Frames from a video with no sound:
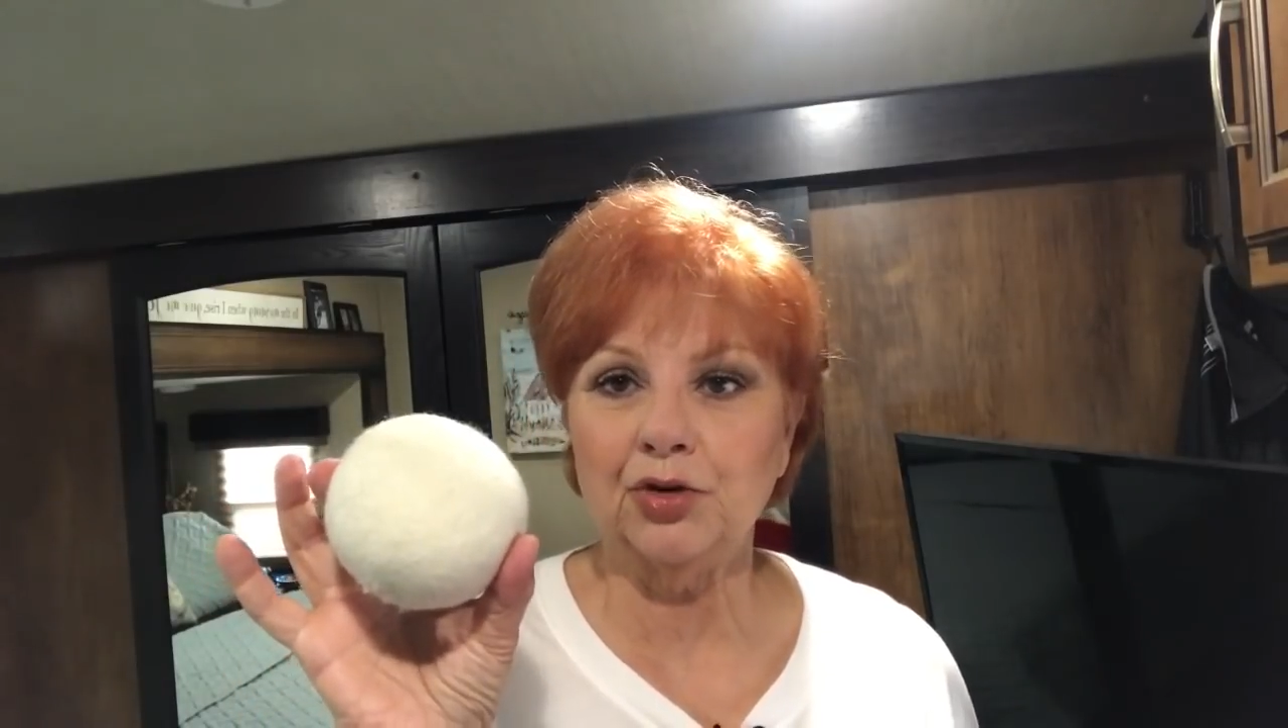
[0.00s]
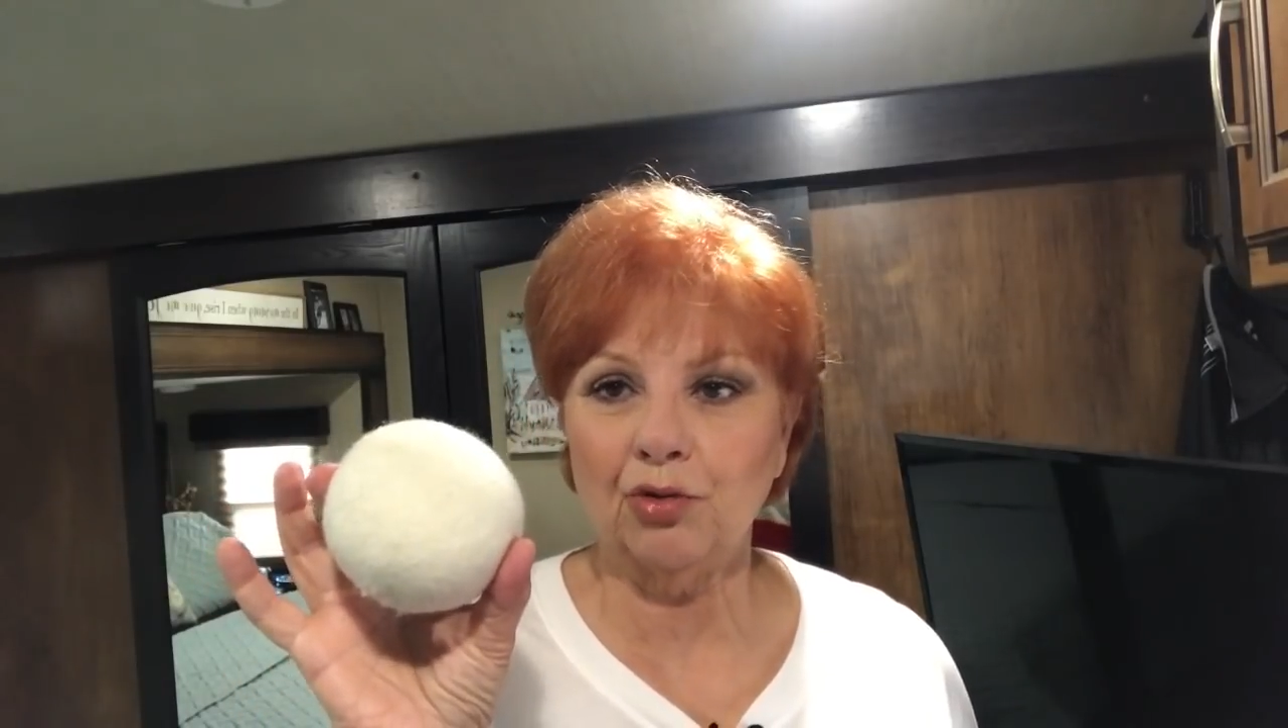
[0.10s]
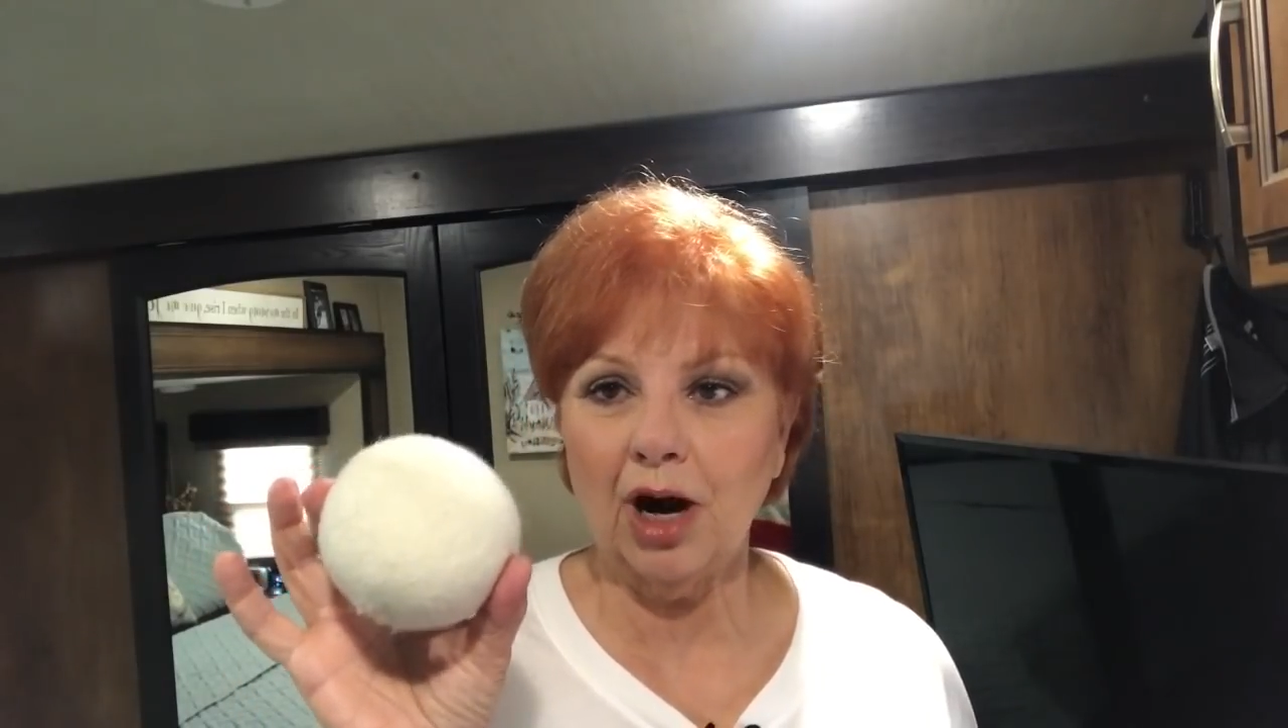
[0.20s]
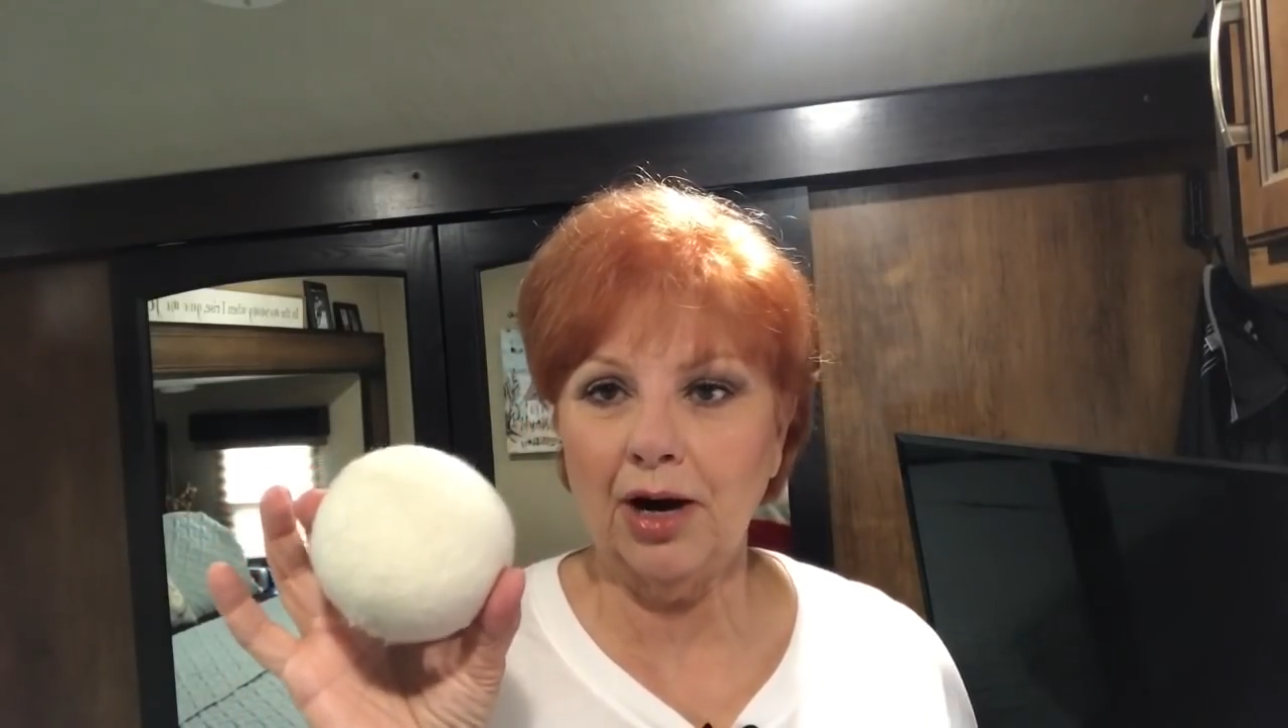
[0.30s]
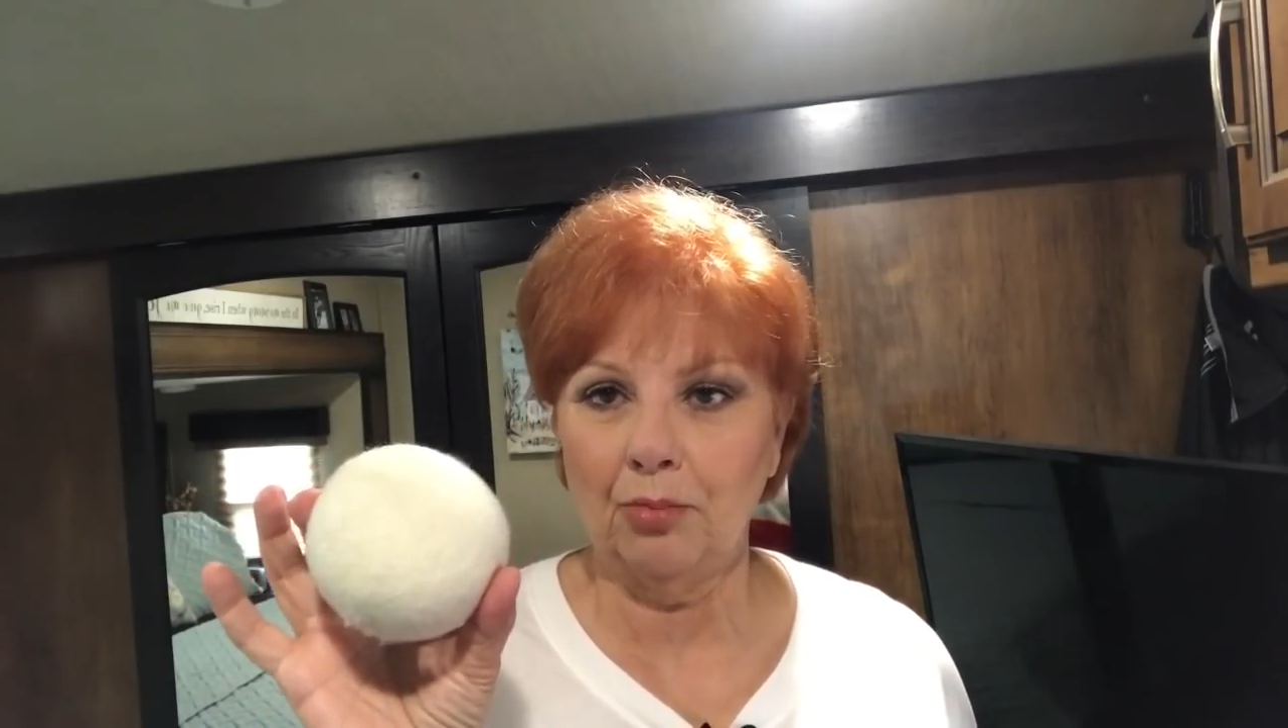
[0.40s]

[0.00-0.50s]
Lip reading: dryer